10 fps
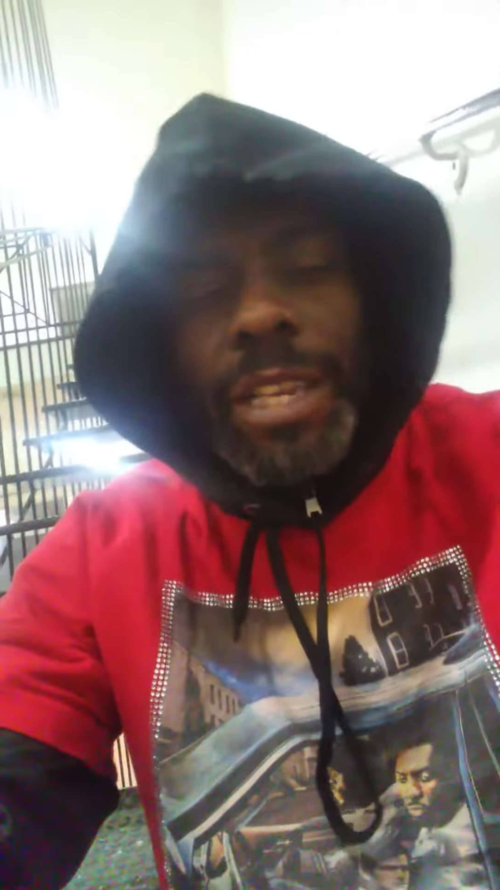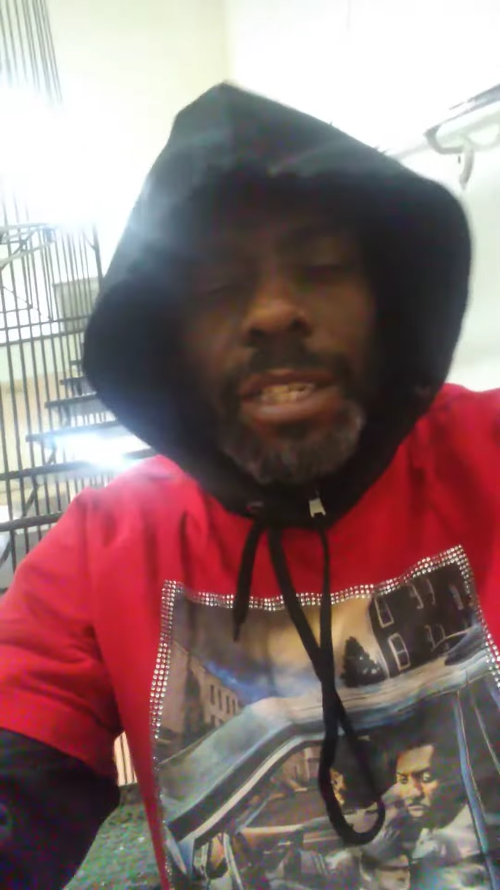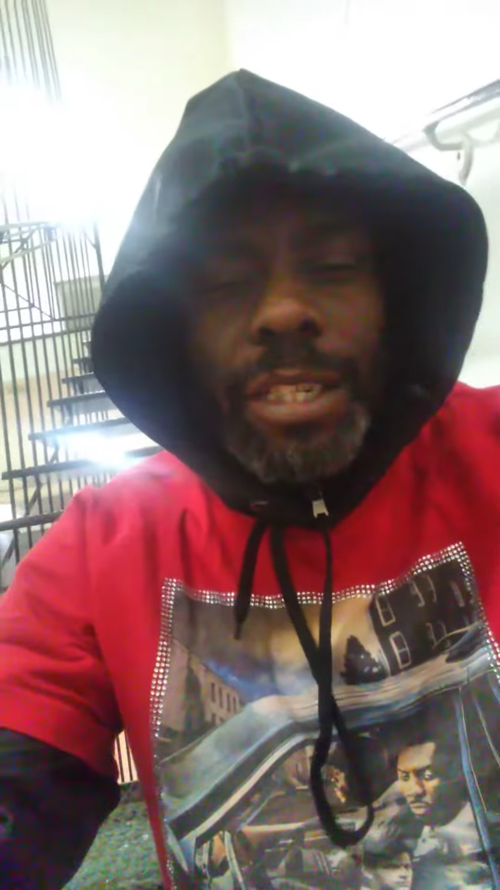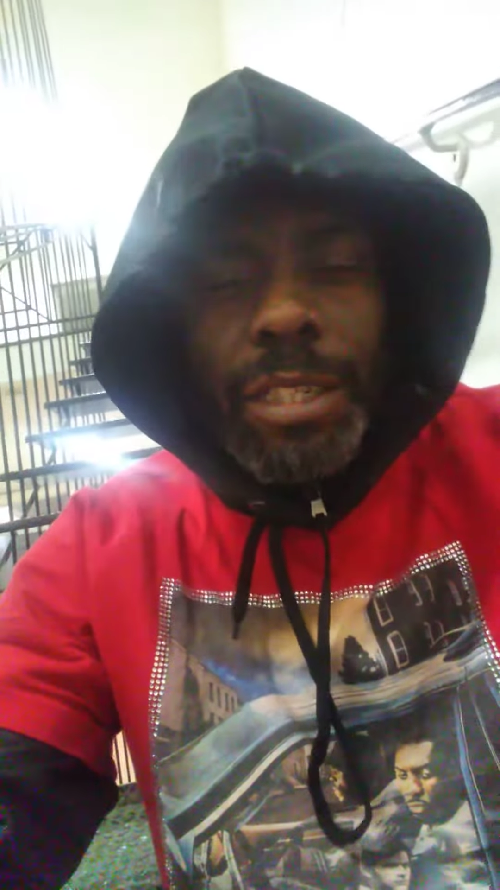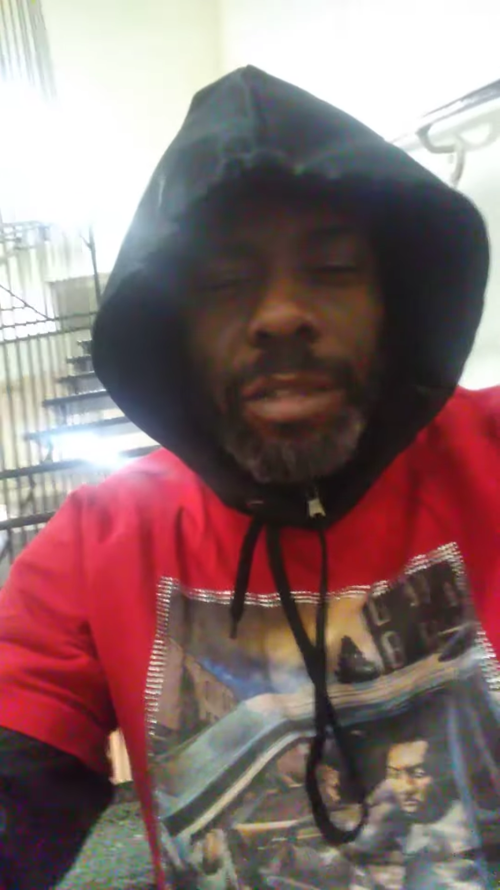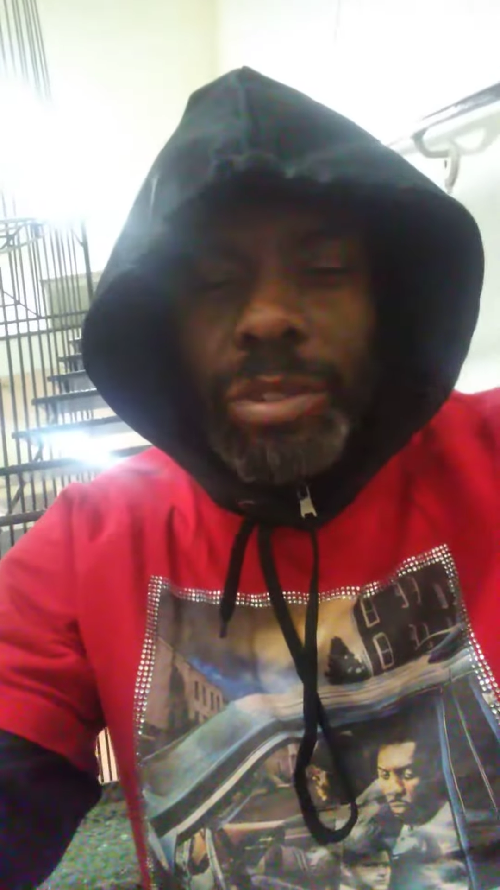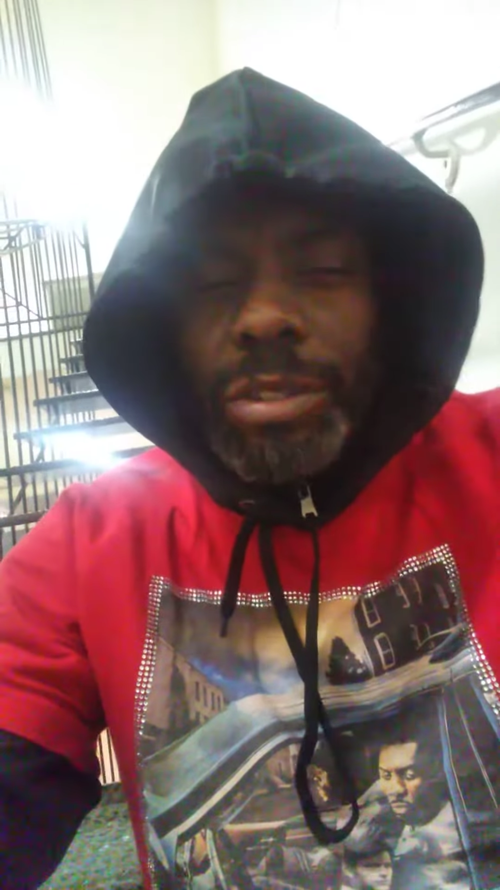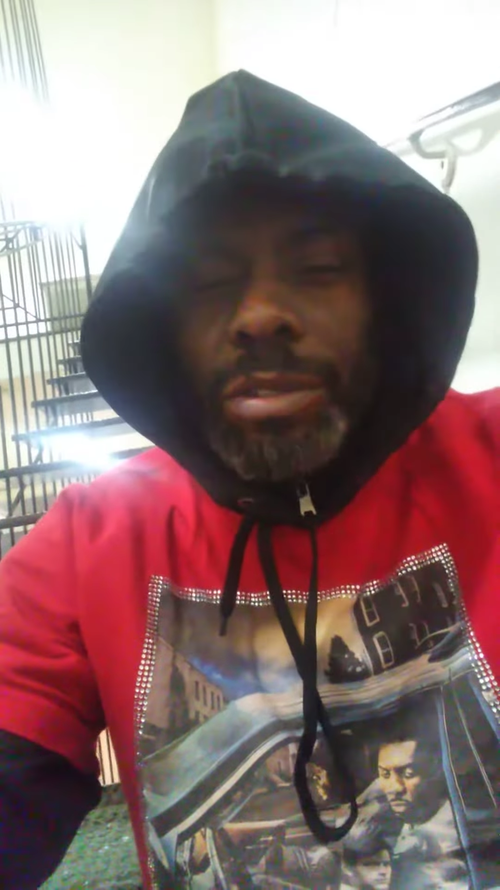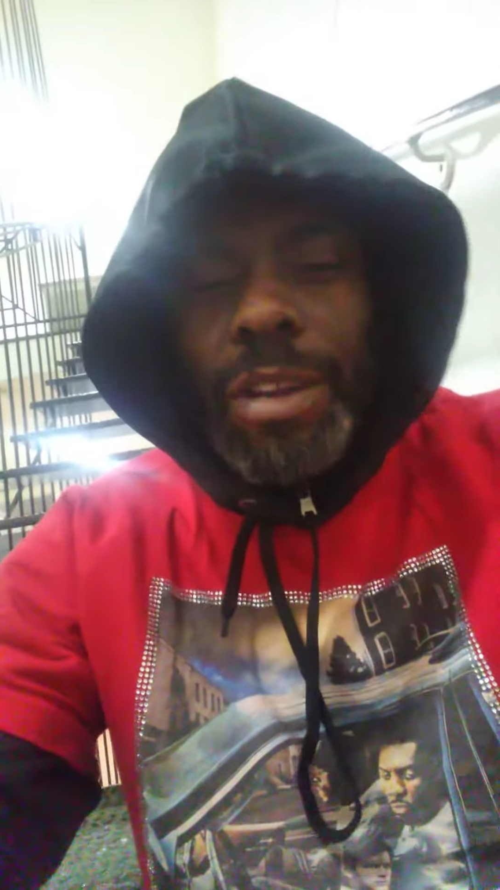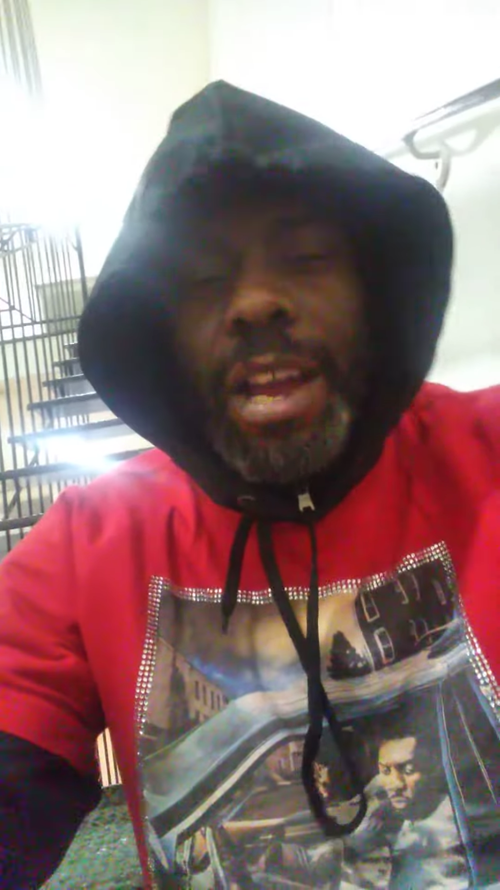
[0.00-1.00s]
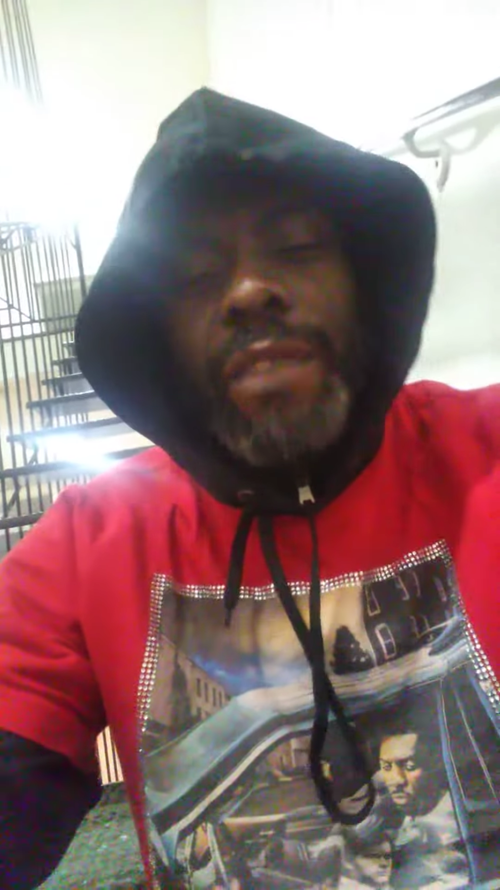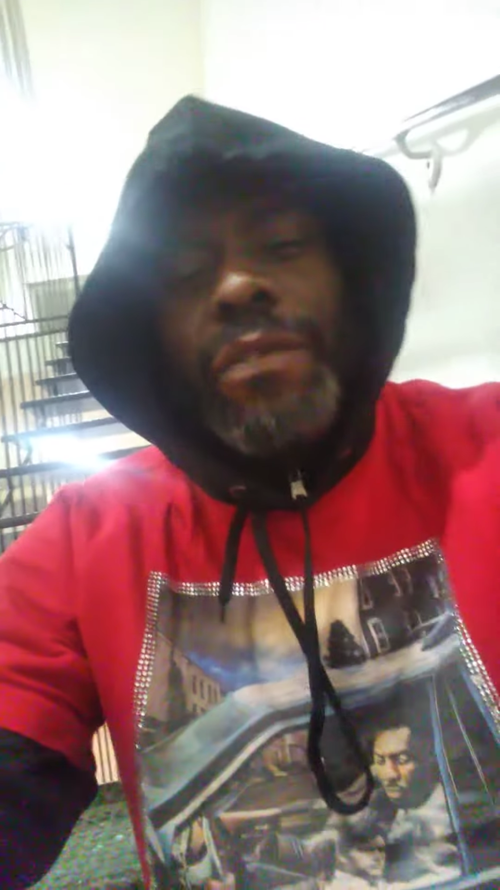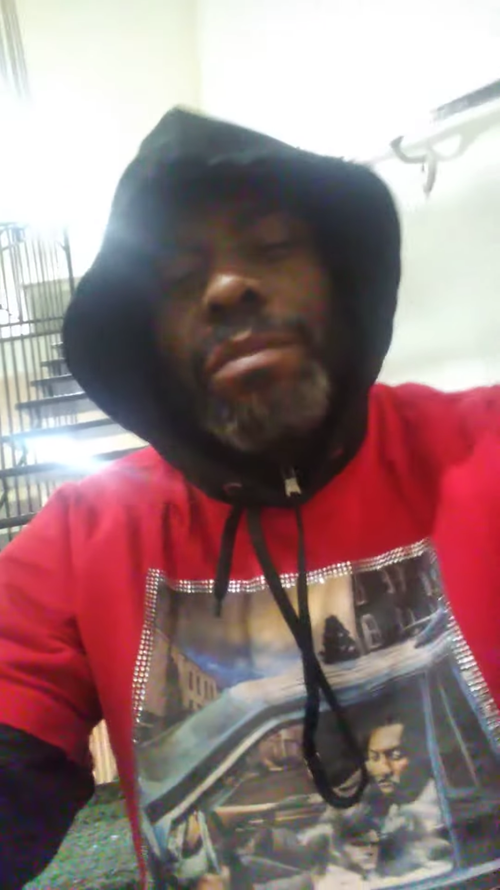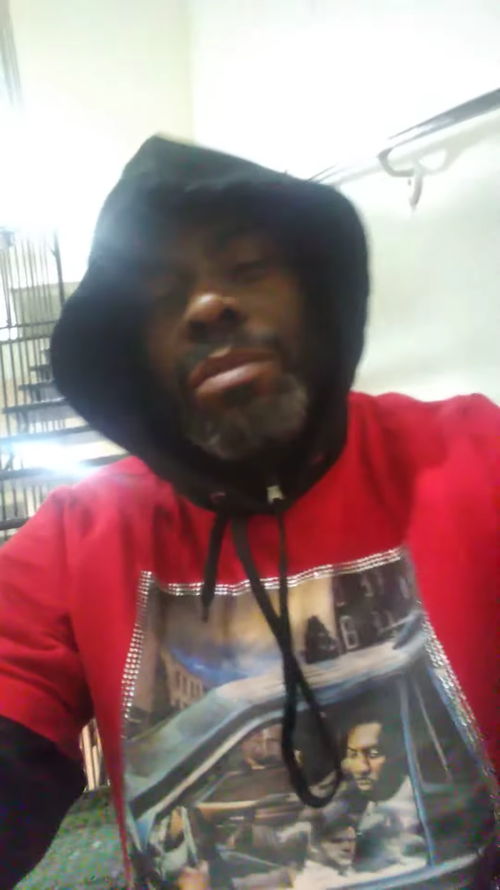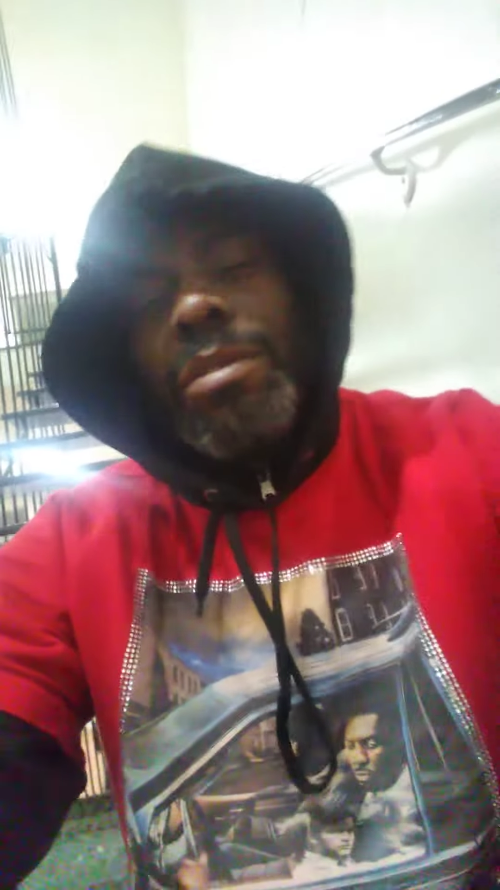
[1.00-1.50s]
I need them
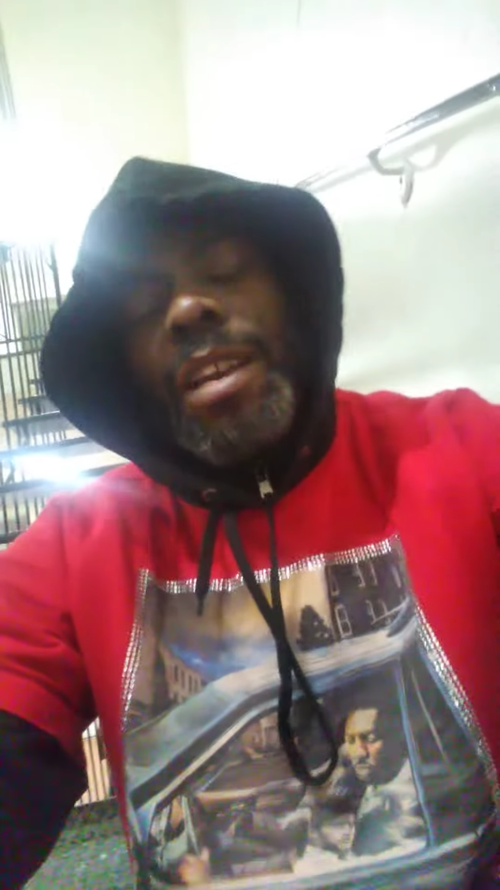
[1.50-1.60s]
subscribers.